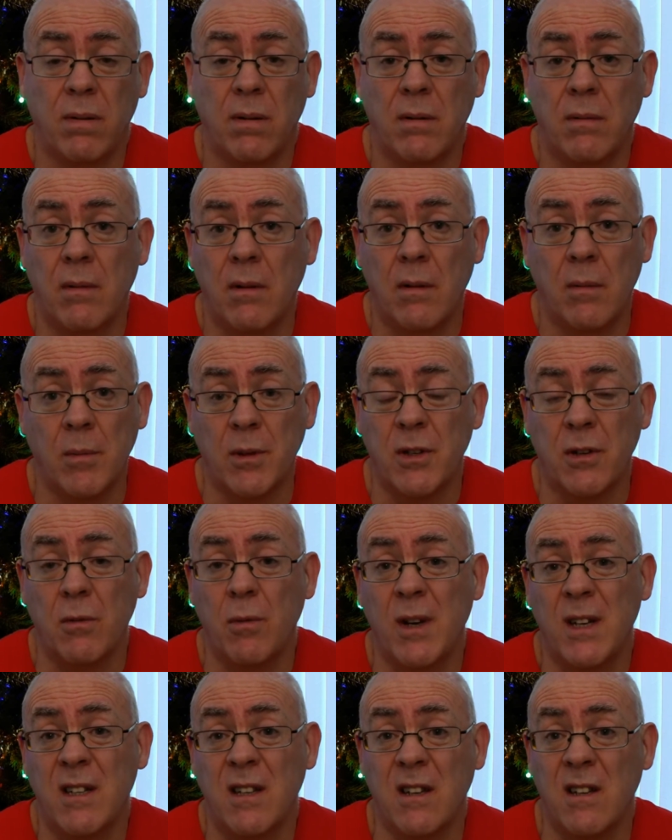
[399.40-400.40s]
almost a
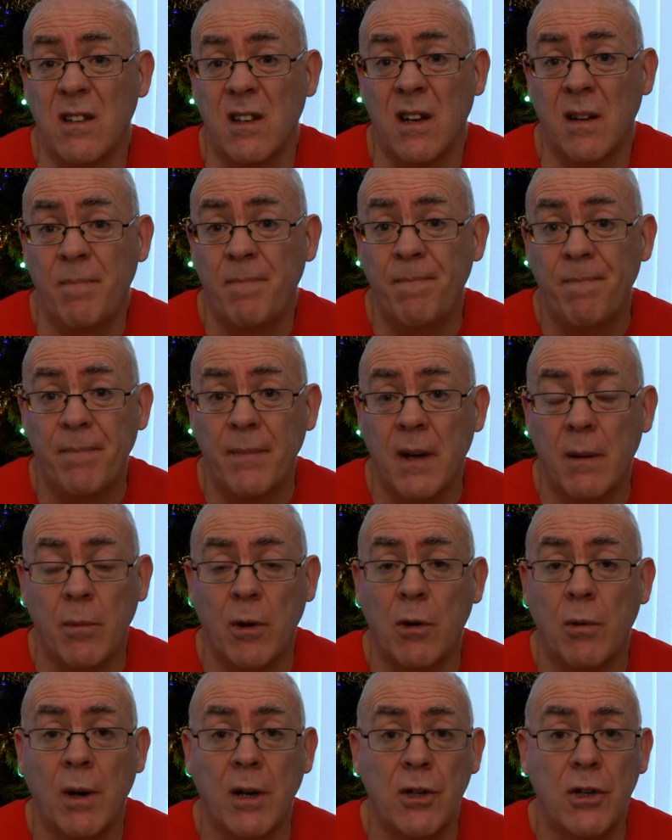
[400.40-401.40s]
waste of time. I'm not
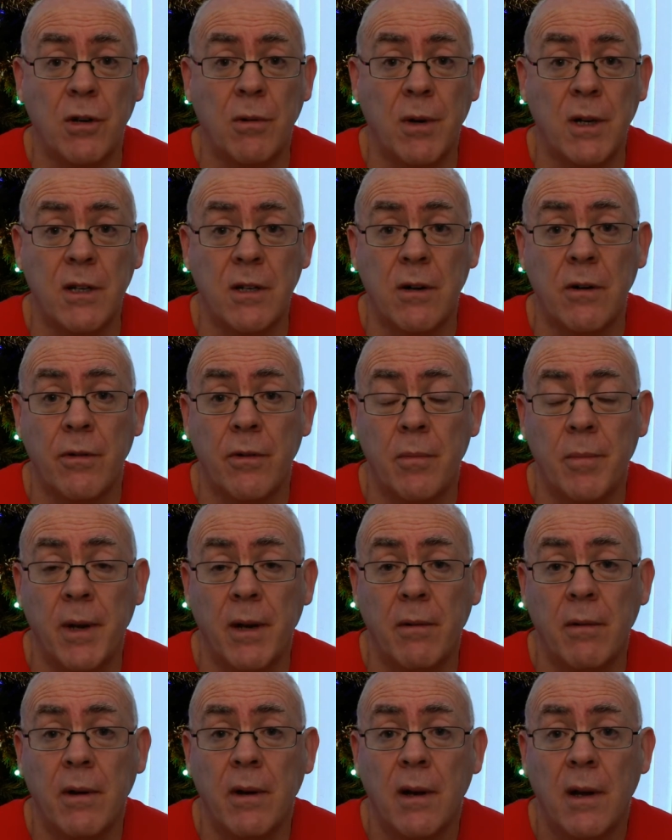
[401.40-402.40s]
quite sure what he's
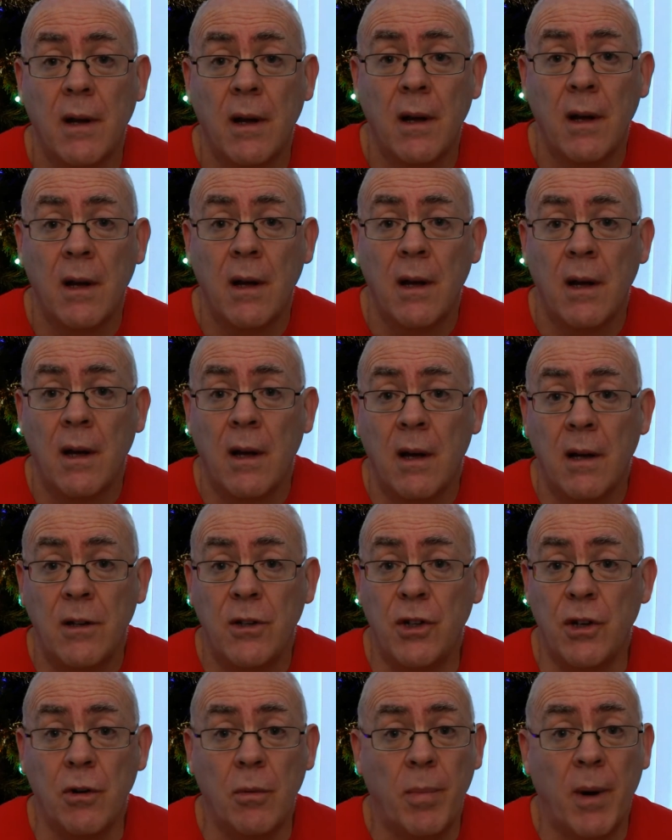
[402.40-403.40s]
contributing.
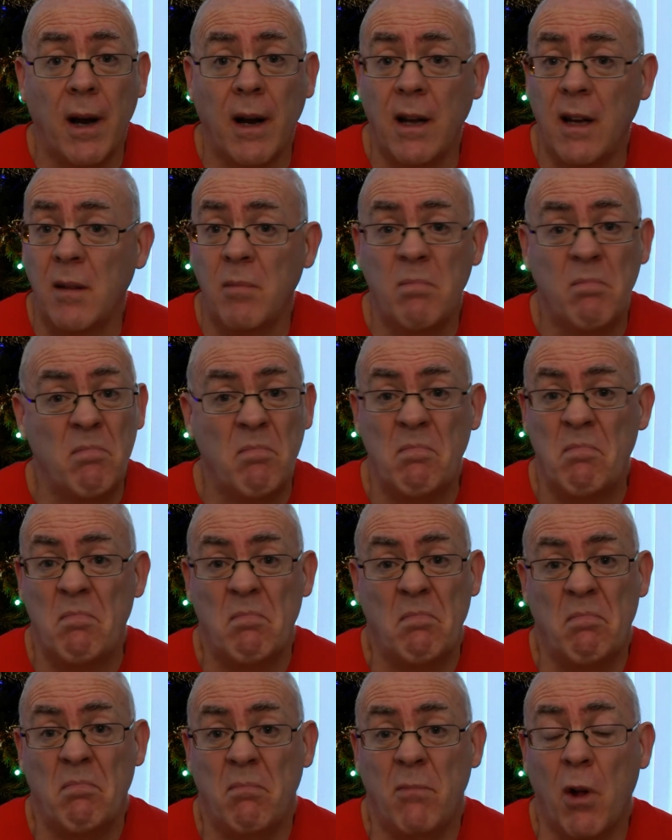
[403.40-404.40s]
Stuart Bannigan,
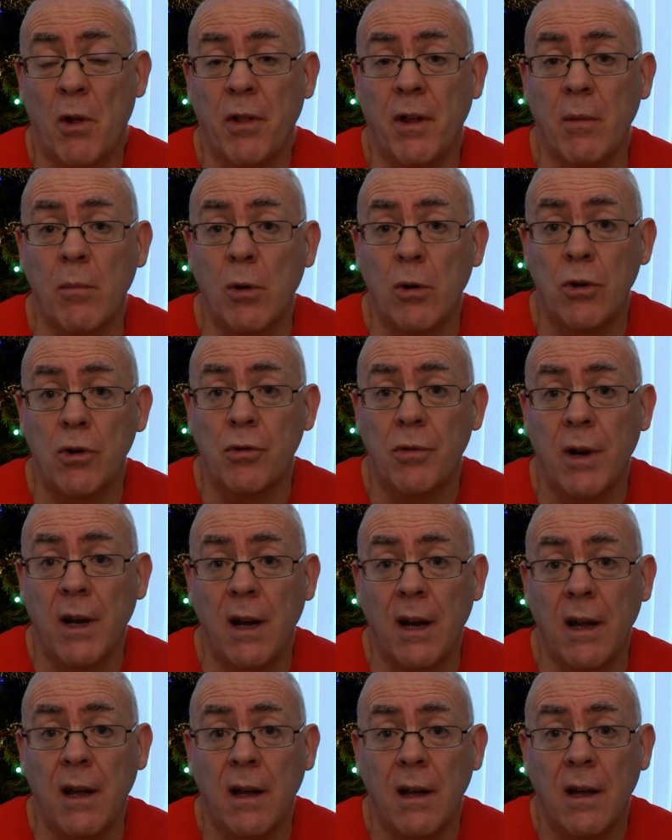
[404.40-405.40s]
nothing much
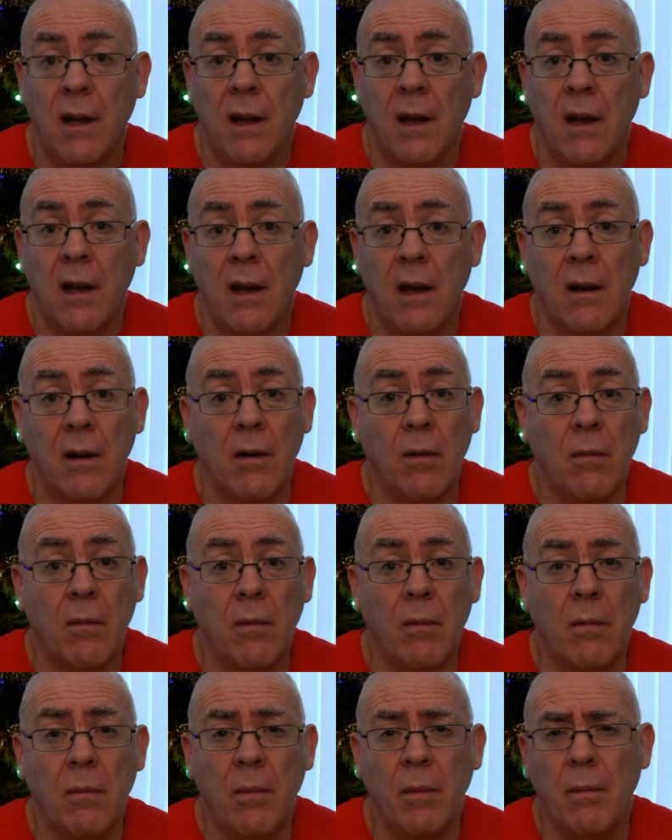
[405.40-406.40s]
really. You know,
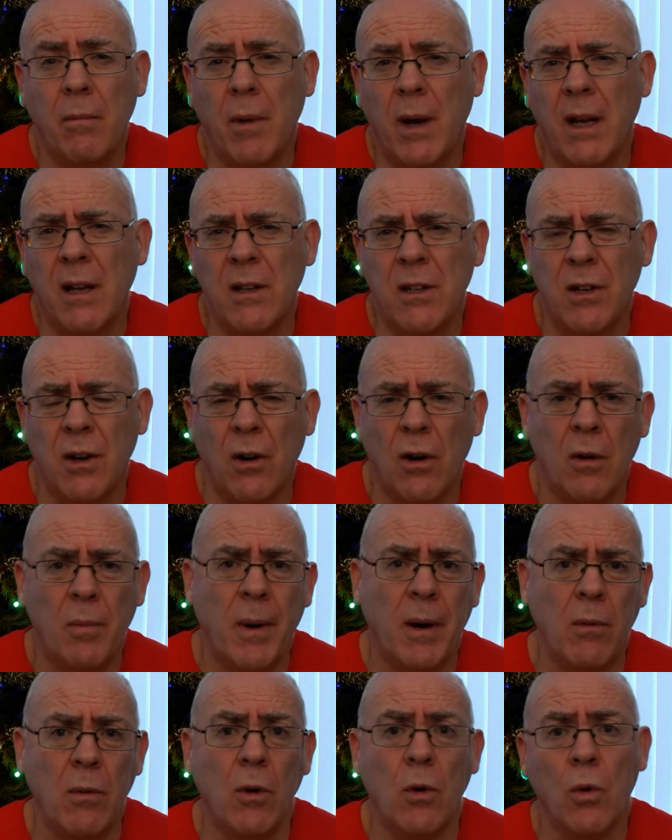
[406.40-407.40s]
we can talk
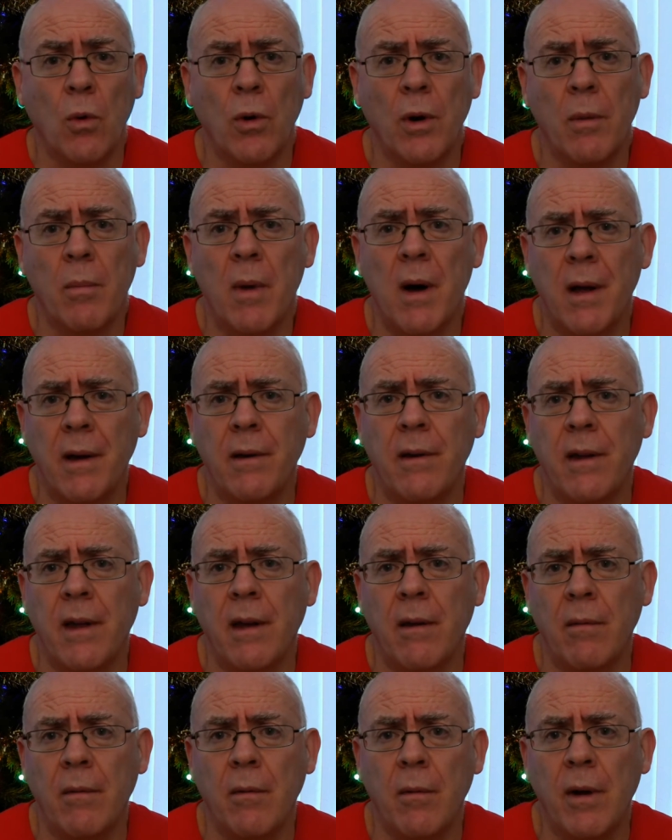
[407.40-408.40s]
about going a man
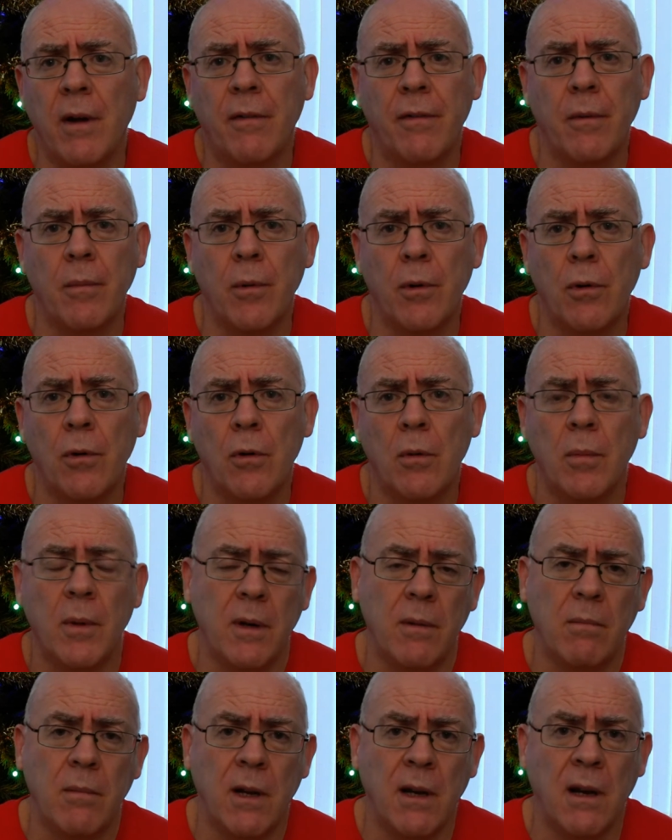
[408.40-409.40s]
down away from home
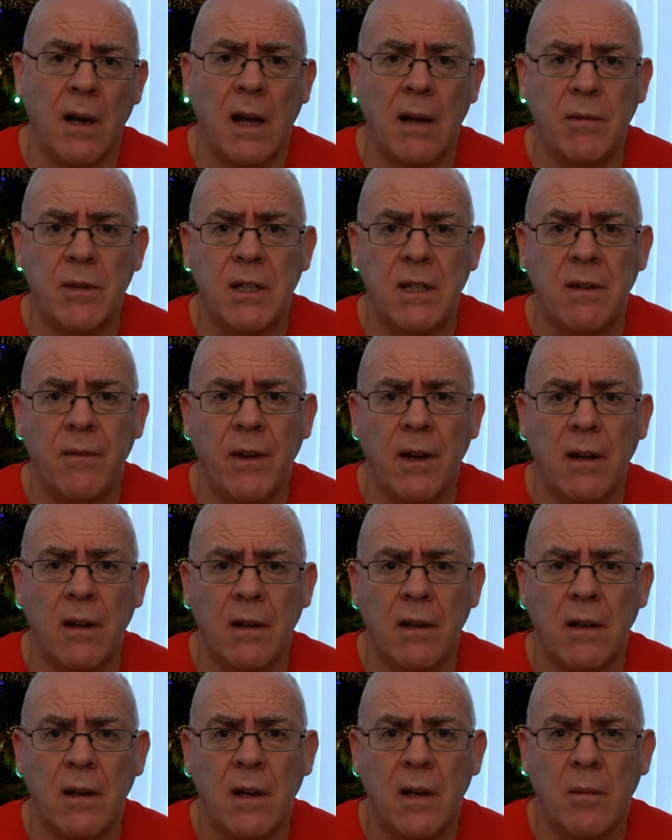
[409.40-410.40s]
and life's difficult,
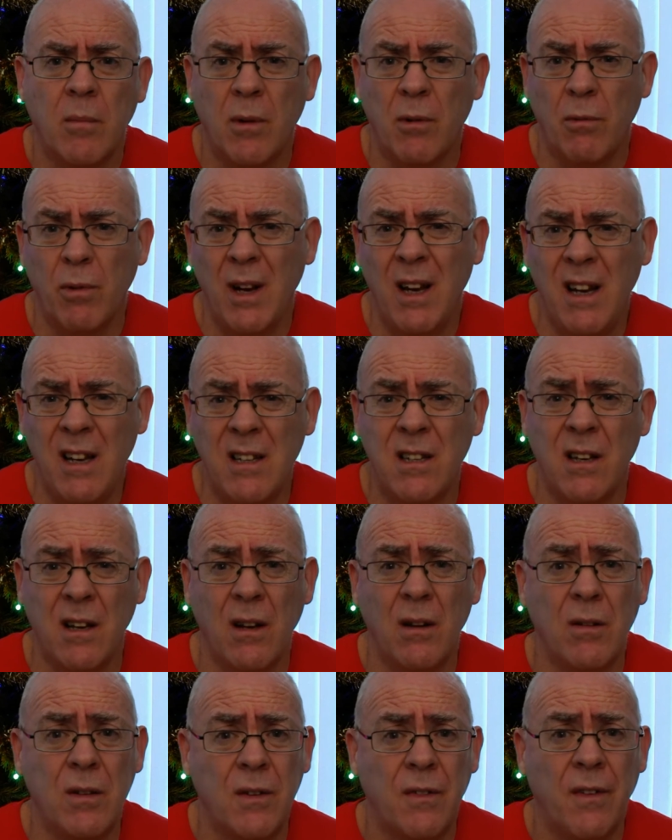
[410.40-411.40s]
but really to
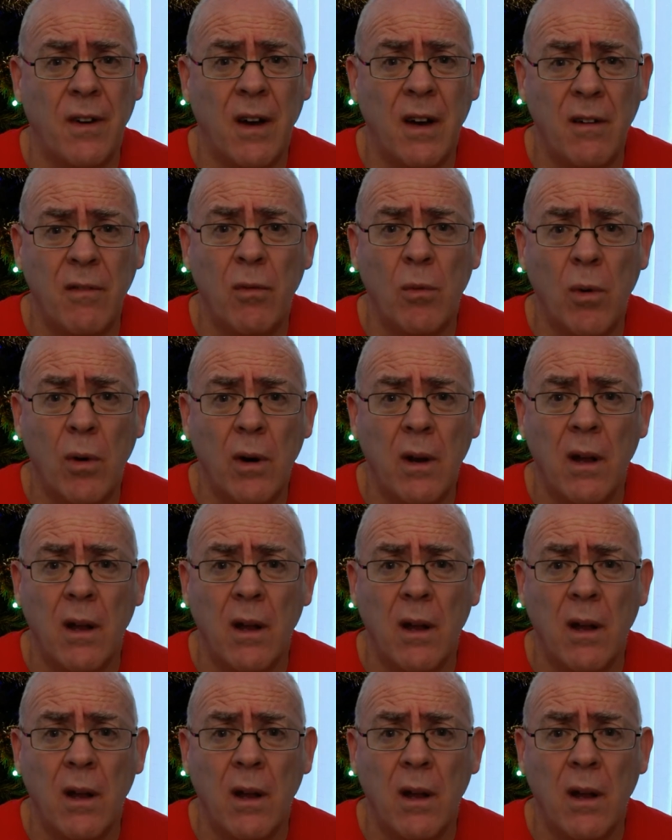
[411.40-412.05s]
lose 5-1,